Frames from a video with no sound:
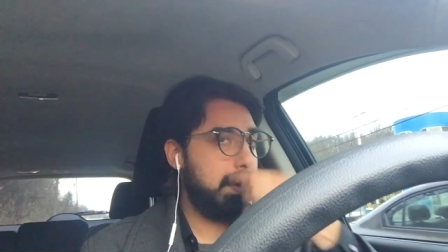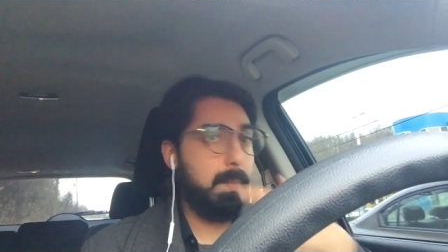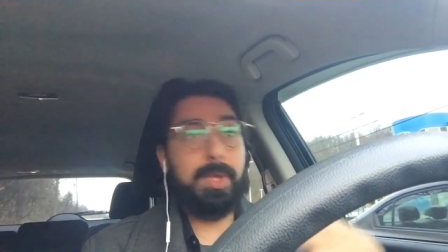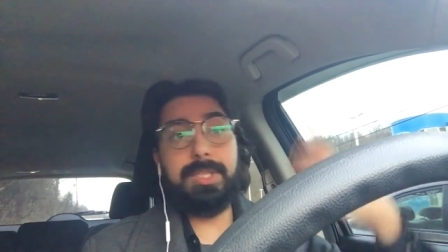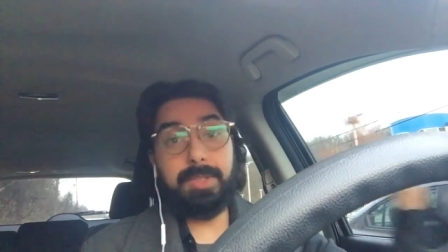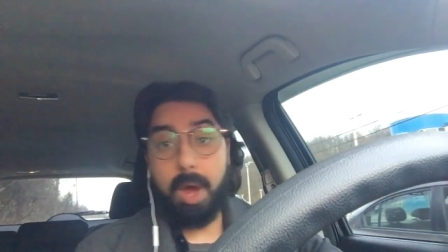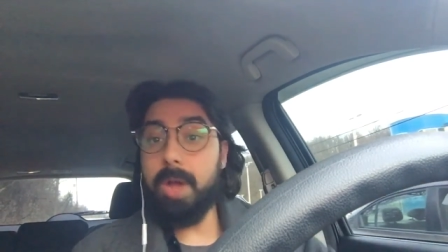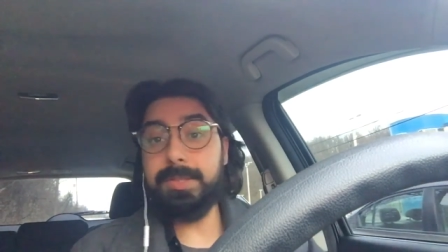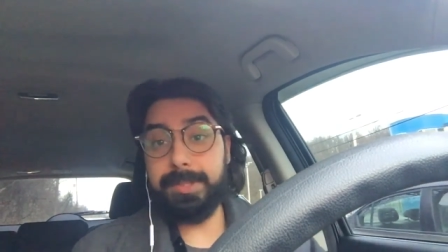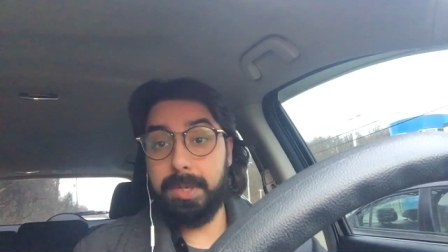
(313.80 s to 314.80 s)
which is
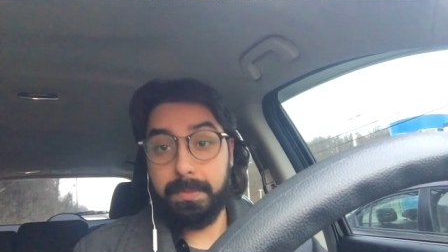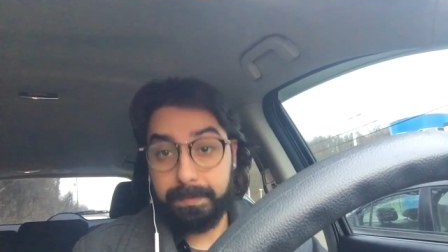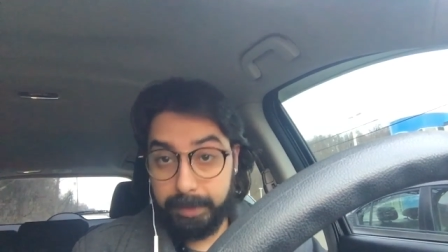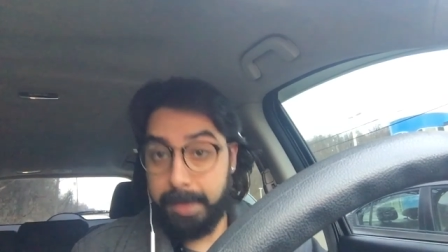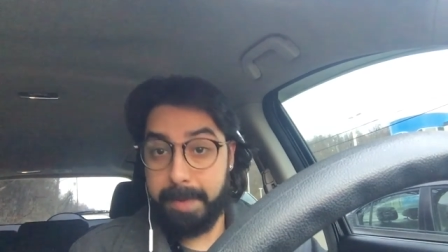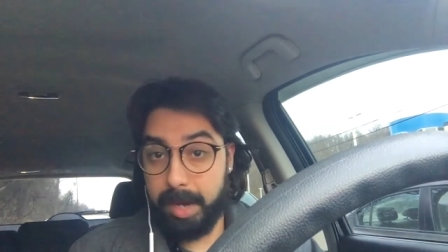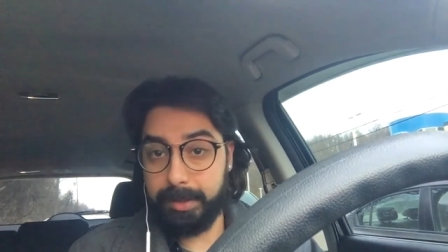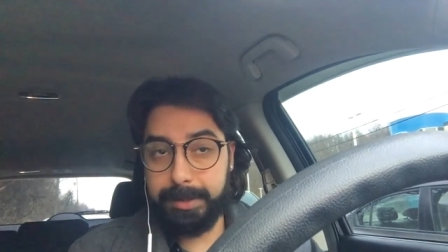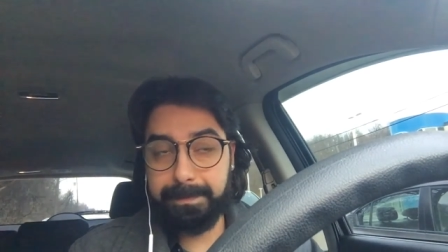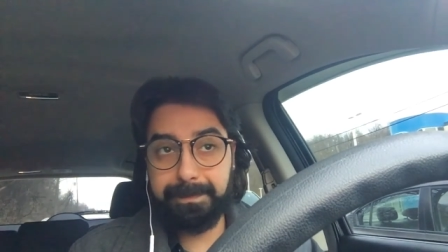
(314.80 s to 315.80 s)
also
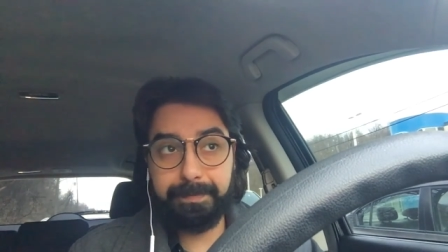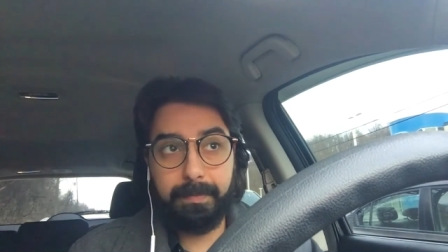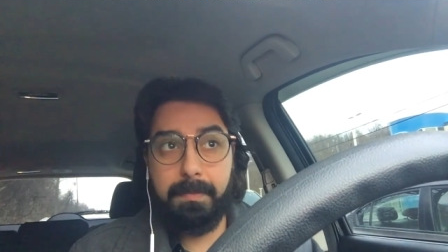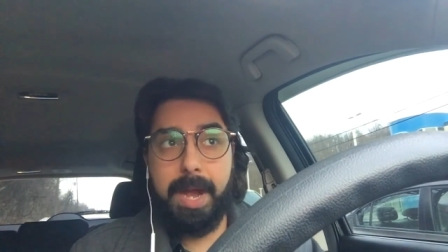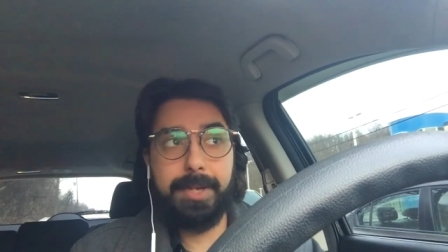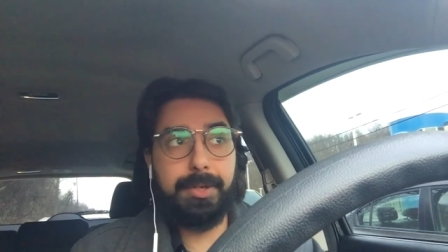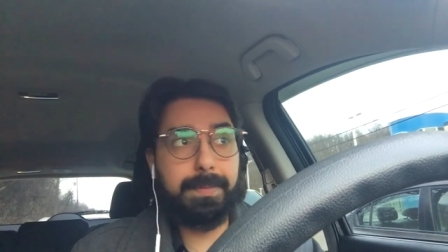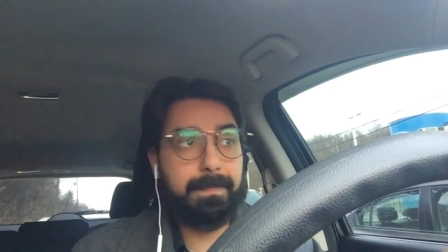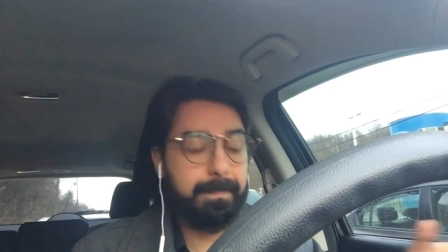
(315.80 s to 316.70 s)
debunked, mind you.